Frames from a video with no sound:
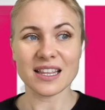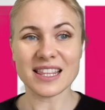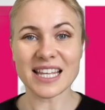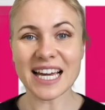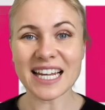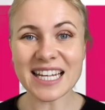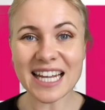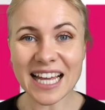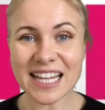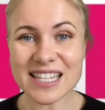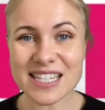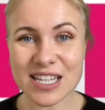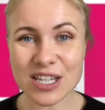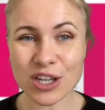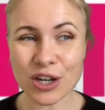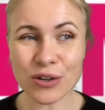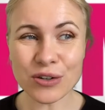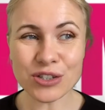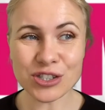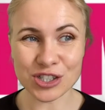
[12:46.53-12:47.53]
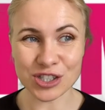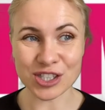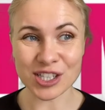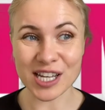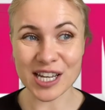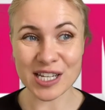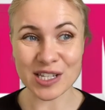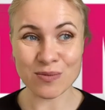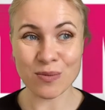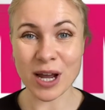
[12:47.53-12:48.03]
Atlantic Ocean
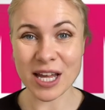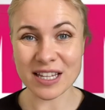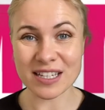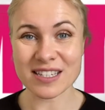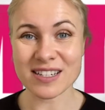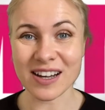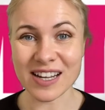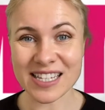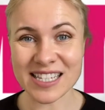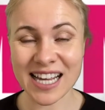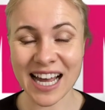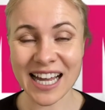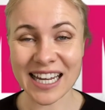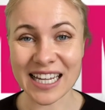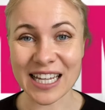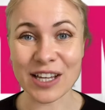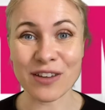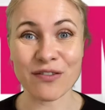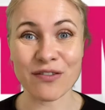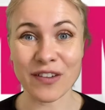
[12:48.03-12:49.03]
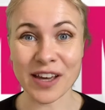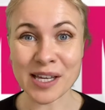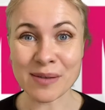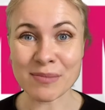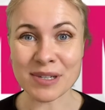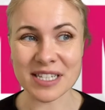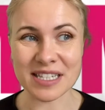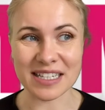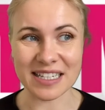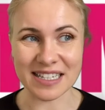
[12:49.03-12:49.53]
is where the Titanic
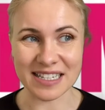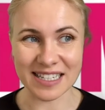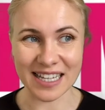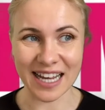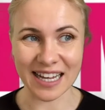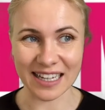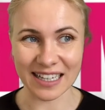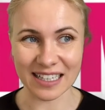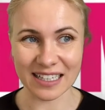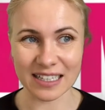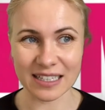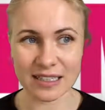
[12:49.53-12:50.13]
famously sank.